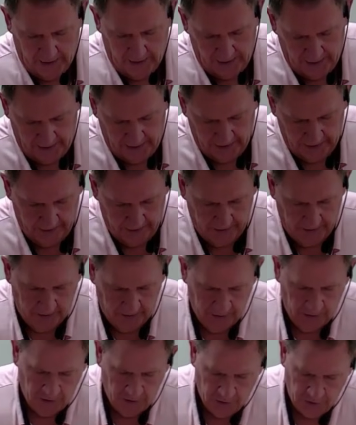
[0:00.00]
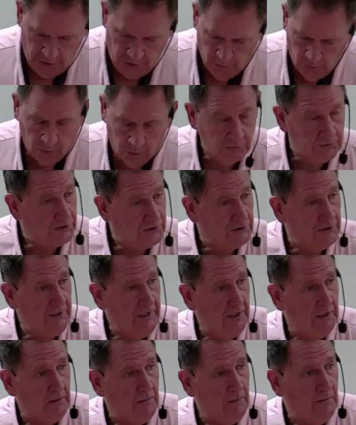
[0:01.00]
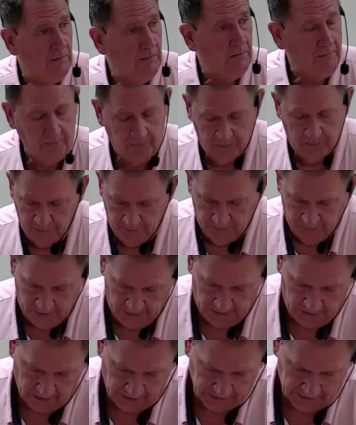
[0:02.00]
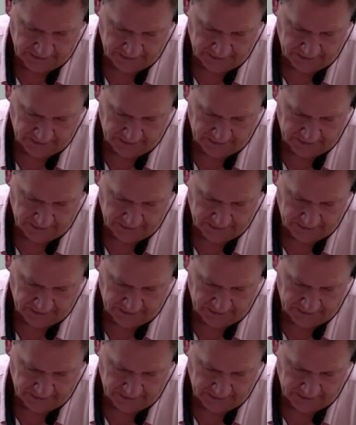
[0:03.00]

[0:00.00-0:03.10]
and you won't see it because